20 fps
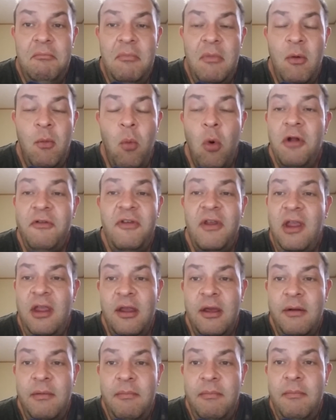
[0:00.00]
it. Once
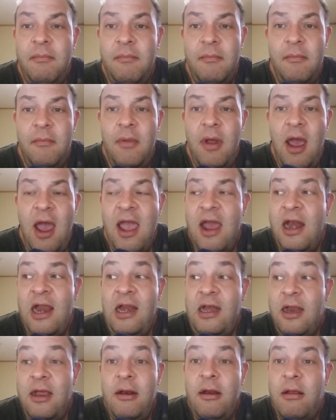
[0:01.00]
again. And he
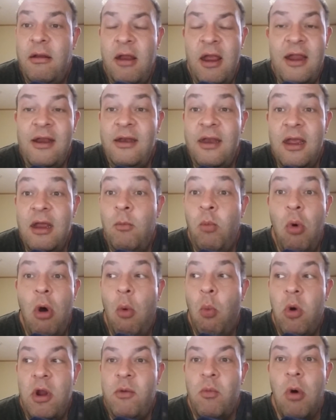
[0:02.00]
did it. He did
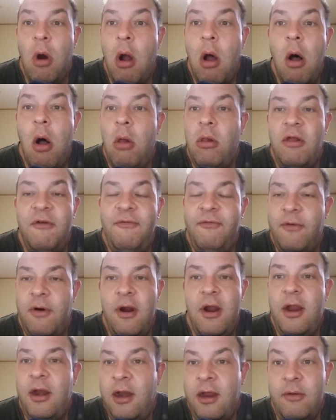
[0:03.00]
what we were all
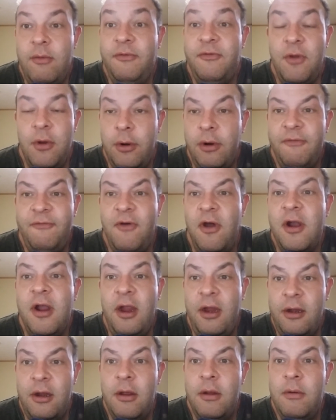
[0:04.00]
afraid he was going to
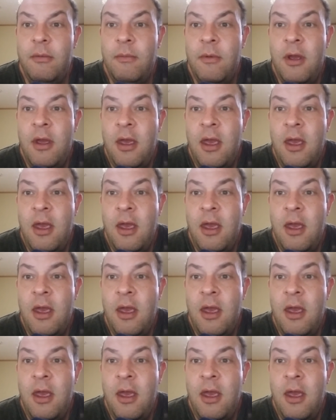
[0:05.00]
fucking do.